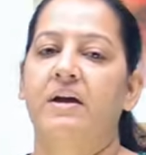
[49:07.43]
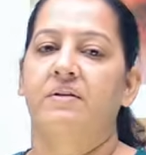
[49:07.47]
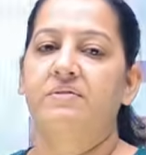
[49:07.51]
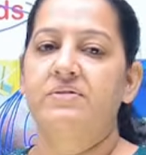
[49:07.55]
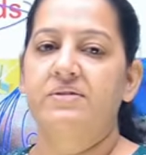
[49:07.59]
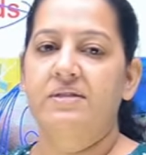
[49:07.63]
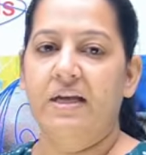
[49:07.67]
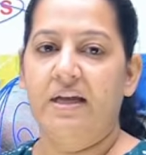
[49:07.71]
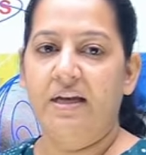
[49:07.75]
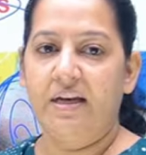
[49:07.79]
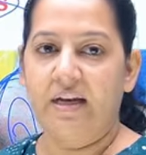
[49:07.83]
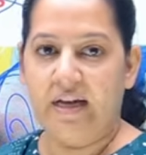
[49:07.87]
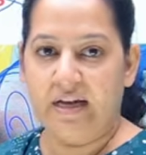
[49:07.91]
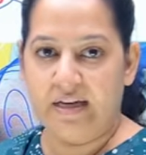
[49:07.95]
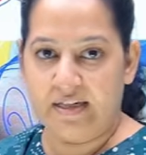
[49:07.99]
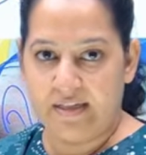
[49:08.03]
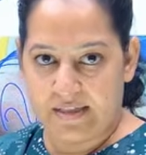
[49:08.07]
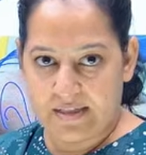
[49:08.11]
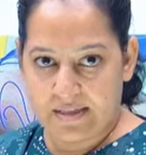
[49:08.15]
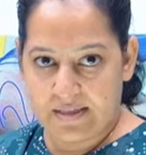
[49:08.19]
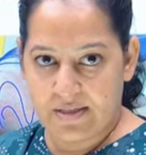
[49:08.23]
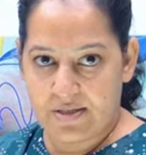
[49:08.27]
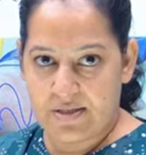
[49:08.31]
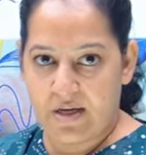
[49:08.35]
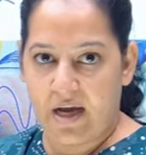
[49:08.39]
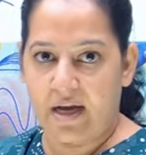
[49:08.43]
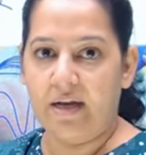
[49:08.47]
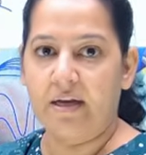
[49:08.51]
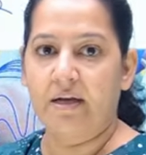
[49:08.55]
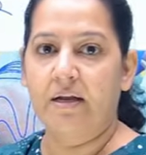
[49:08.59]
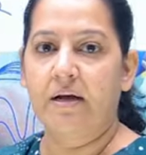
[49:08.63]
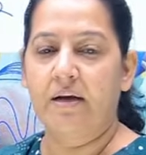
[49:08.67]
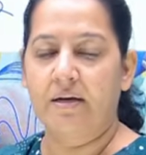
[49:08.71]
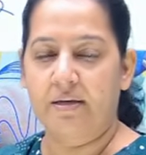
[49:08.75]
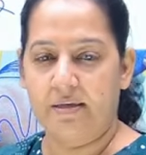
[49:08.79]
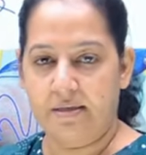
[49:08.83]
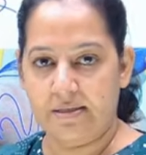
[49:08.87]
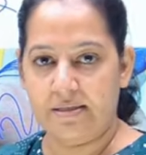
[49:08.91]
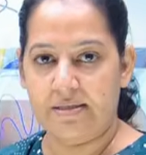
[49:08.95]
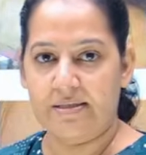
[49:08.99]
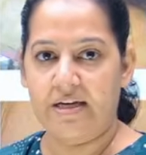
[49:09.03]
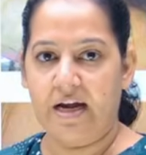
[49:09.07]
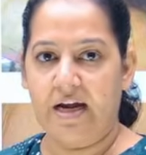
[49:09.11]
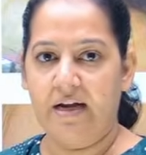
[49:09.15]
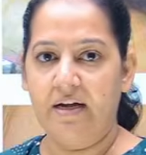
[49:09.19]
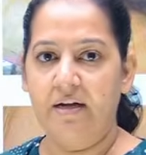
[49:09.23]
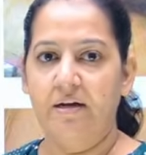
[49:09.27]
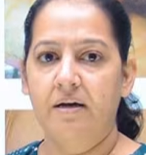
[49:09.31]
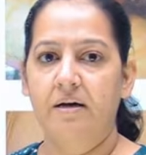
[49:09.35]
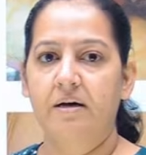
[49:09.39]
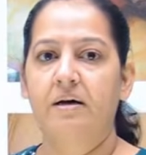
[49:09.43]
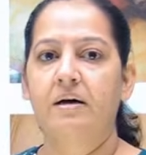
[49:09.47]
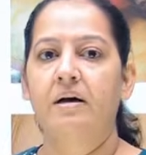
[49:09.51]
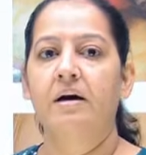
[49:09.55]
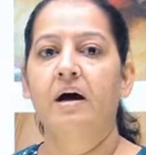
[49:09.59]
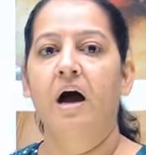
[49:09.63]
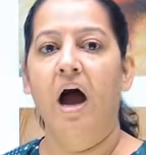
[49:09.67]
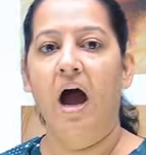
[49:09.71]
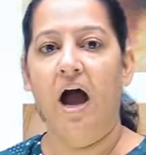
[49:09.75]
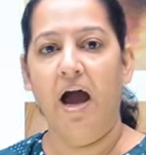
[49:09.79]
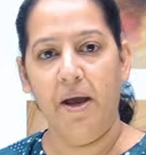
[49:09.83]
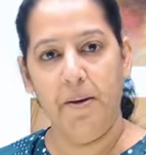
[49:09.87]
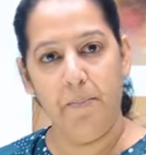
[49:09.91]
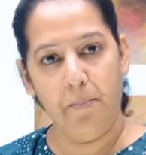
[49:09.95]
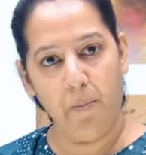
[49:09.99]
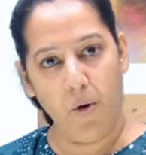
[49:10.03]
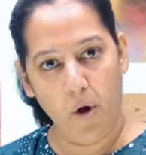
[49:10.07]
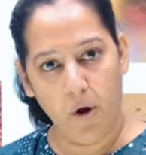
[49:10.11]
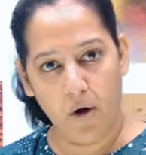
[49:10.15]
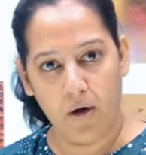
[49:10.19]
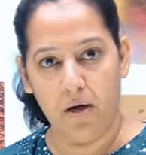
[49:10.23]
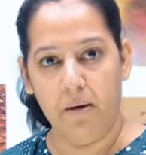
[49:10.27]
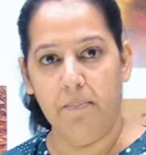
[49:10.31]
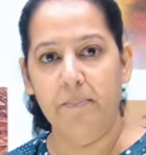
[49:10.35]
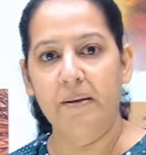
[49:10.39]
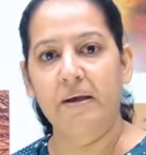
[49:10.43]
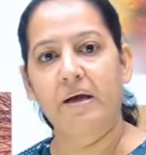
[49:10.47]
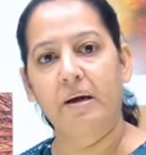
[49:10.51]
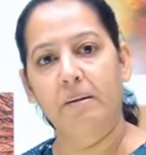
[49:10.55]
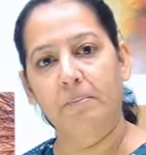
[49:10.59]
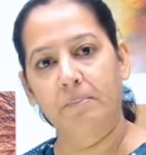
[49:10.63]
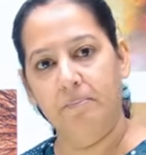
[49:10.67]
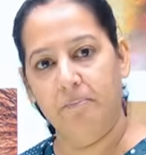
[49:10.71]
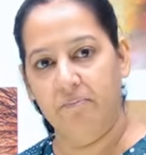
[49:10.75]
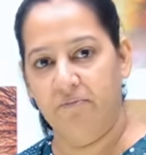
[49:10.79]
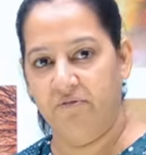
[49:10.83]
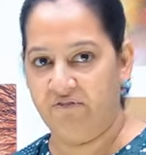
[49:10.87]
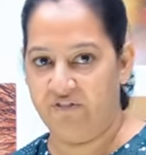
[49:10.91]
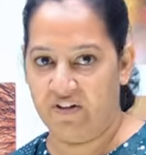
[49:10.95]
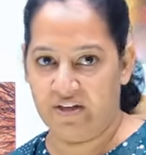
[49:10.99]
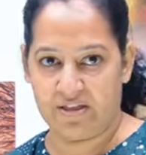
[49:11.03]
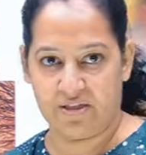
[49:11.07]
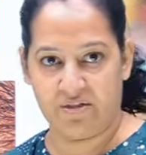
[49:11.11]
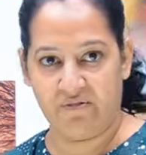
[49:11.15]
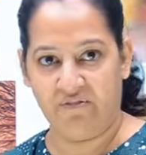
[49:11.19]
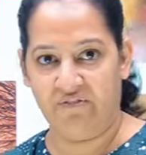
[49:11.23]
have seen intestine distend, eyeball become first